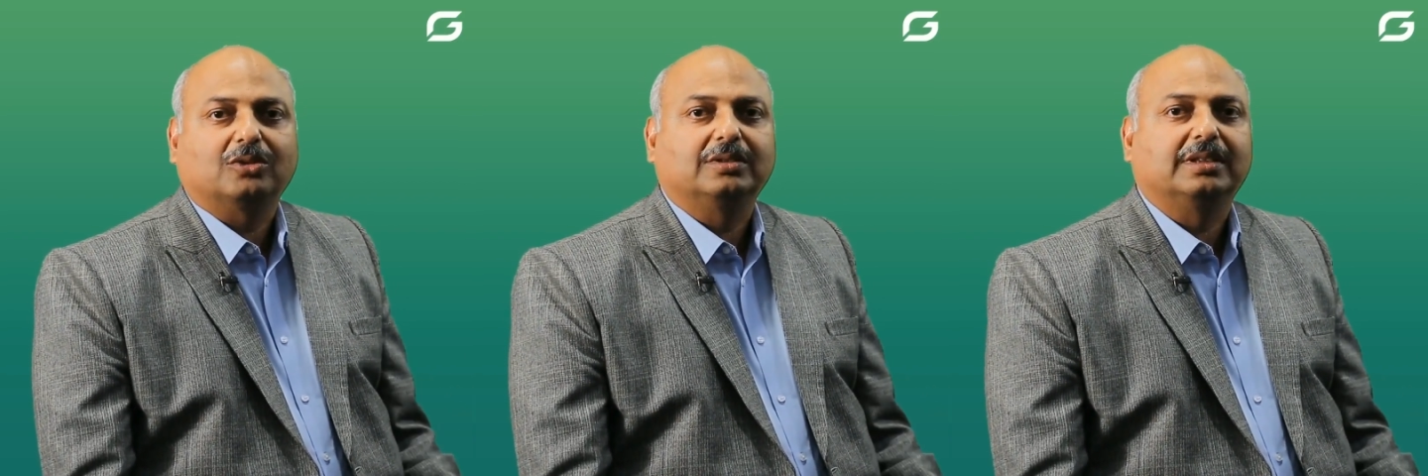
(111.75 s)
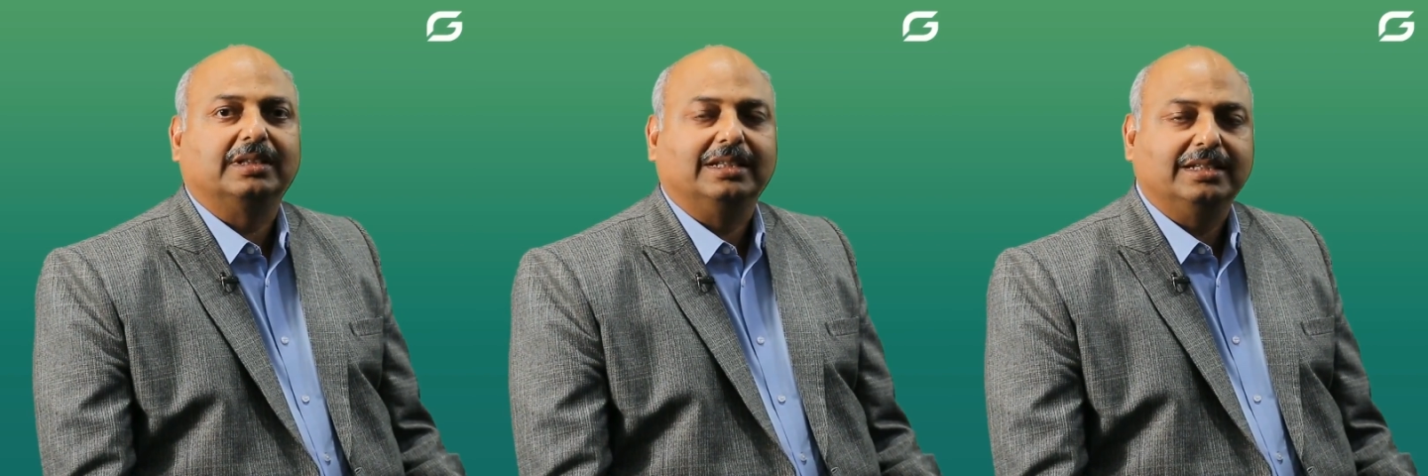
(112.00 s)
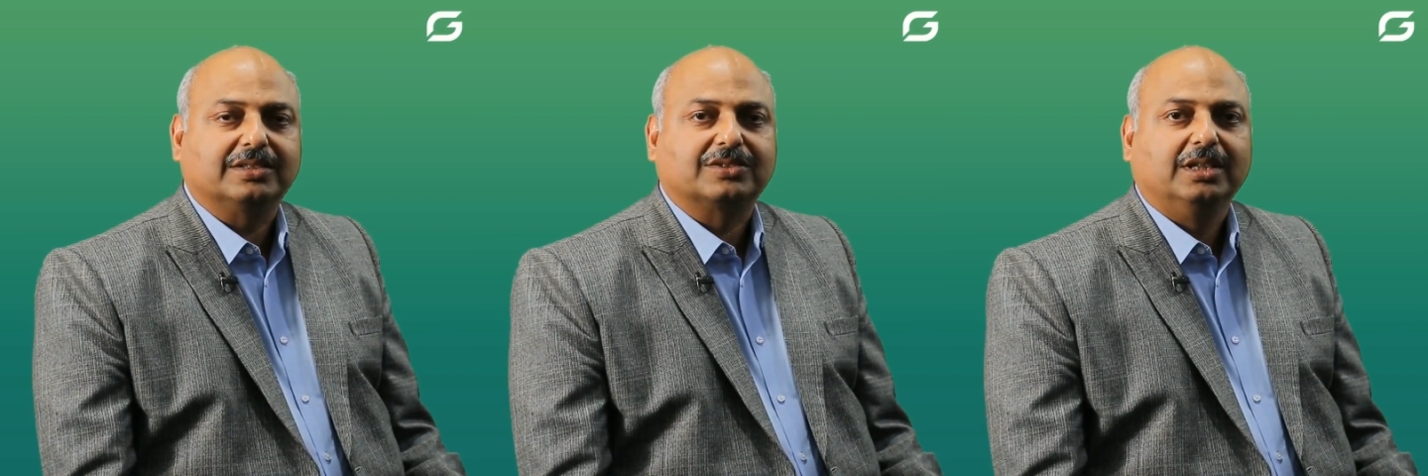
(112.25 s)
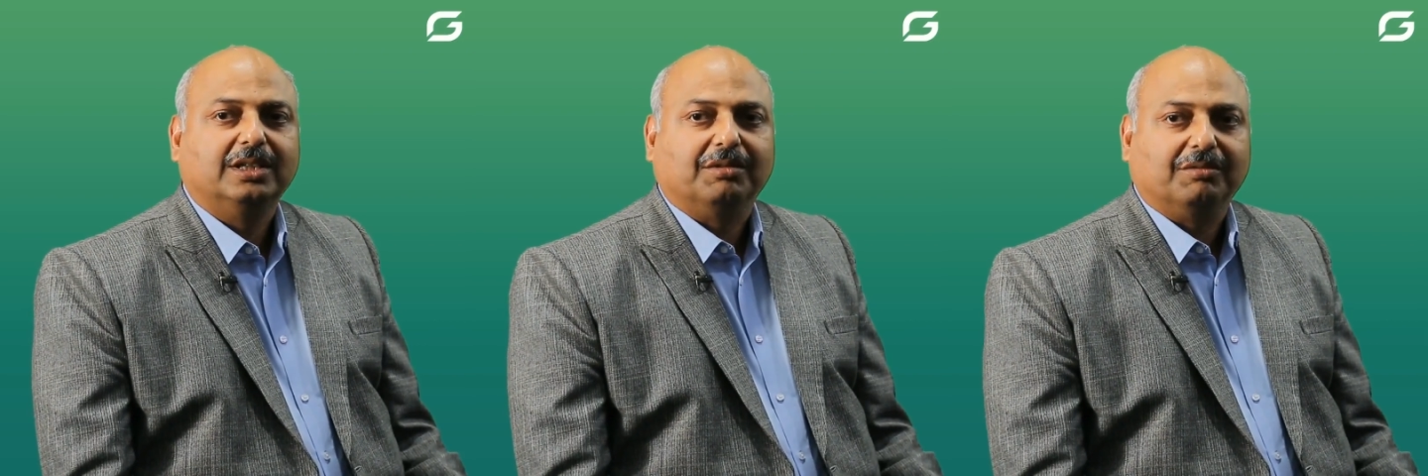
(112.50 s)
on the east
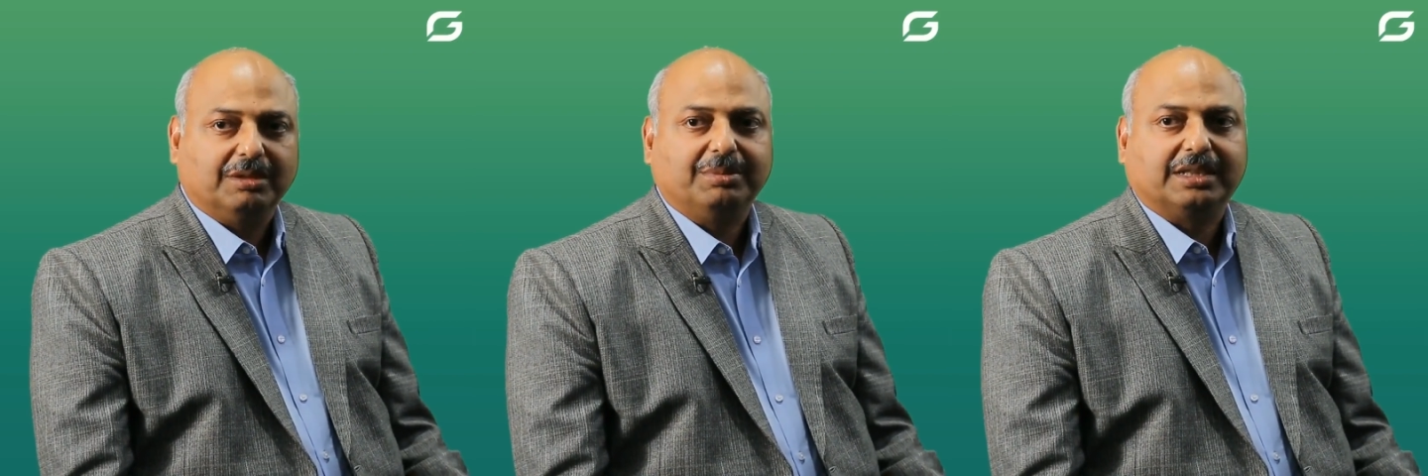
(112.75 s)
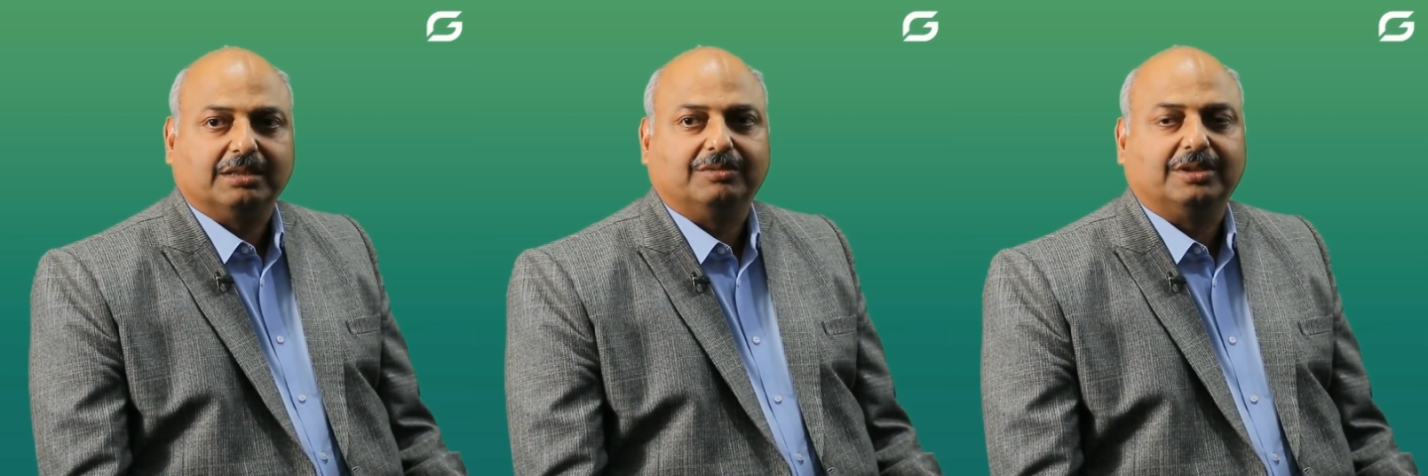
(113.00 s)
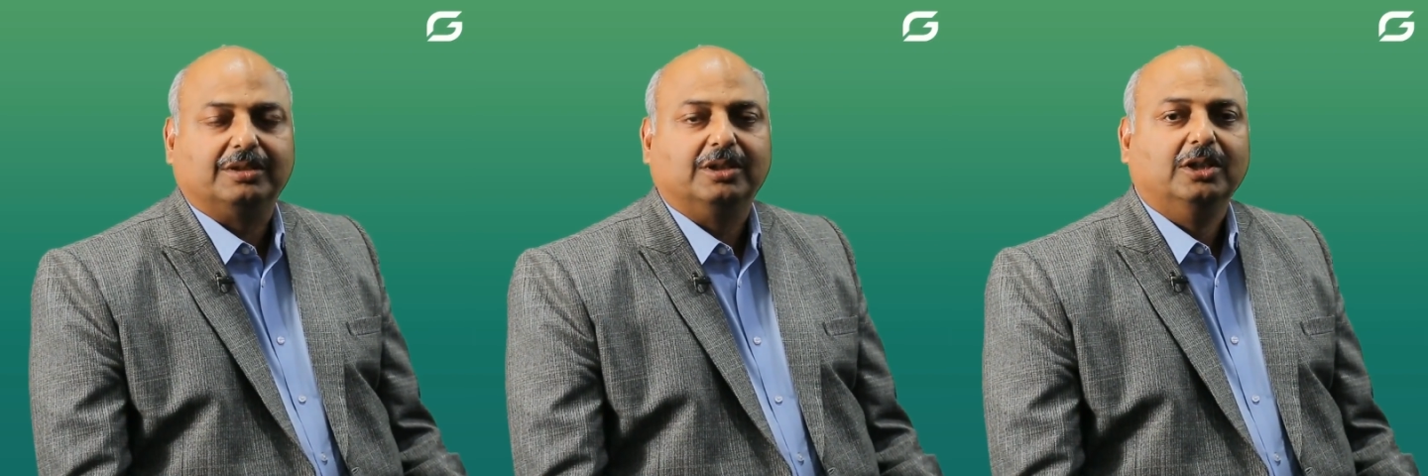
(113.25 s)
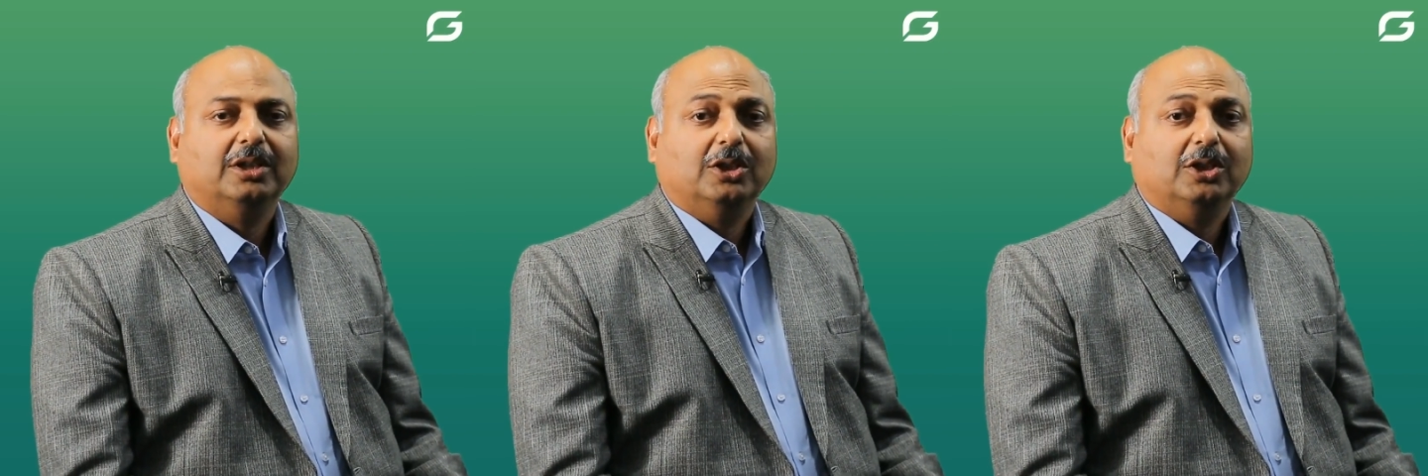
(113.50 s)
will be covered.